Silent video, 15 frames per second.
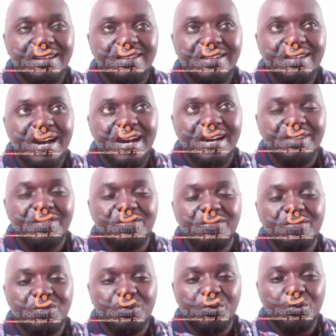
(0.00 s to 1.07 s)
yeah,
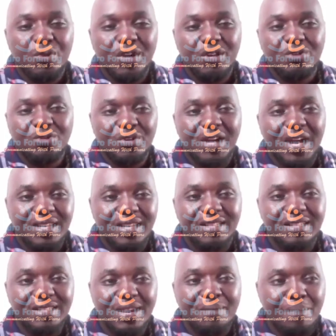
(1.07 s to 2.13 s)
when you look at
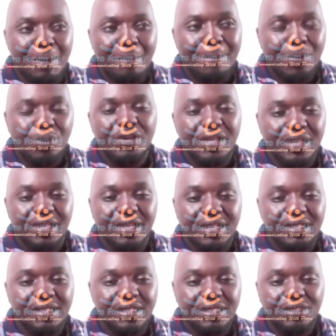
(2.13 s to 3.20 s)
this cyberbullying,
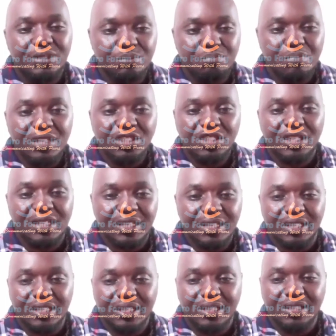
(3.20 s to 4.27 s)
it is
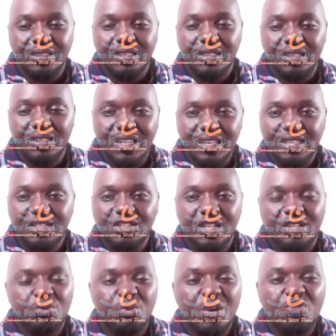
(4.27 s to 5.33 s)
majorly the
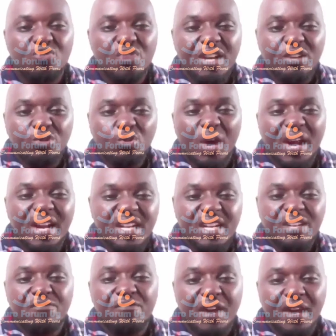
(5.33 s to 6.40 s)
teenagers who are trying to
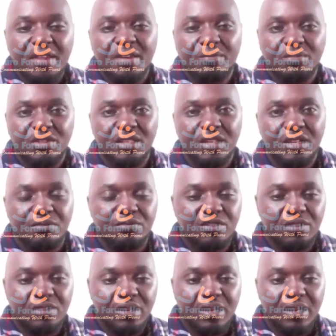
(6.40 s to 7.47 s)
identify
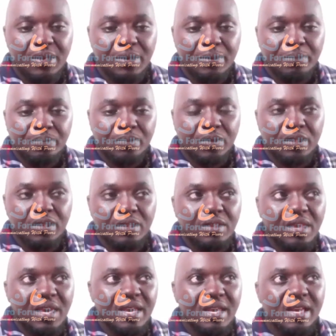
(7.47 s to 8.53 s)
themselves.
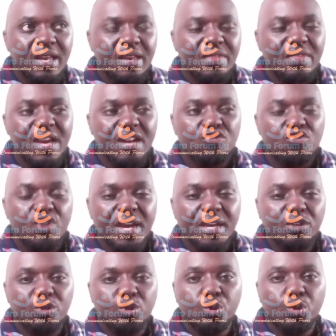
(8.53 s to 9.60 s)
They are
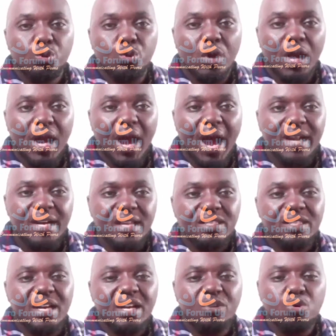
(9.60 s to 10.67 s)
trying to
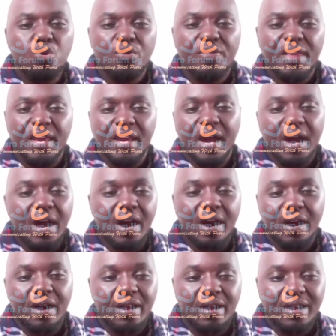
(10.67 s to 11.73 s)
understand who they
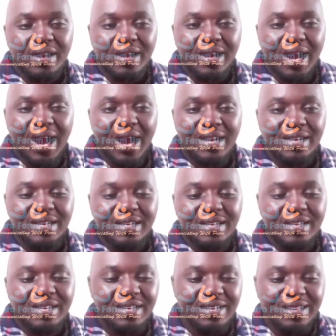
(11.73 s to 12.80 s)
are. And
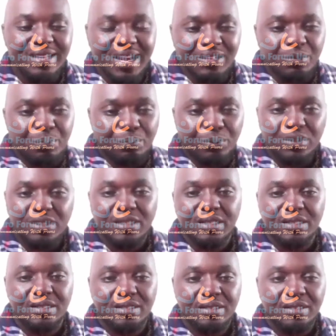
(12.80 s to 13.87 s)
in that
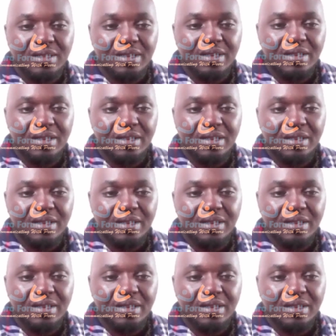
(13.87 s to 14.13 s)
process,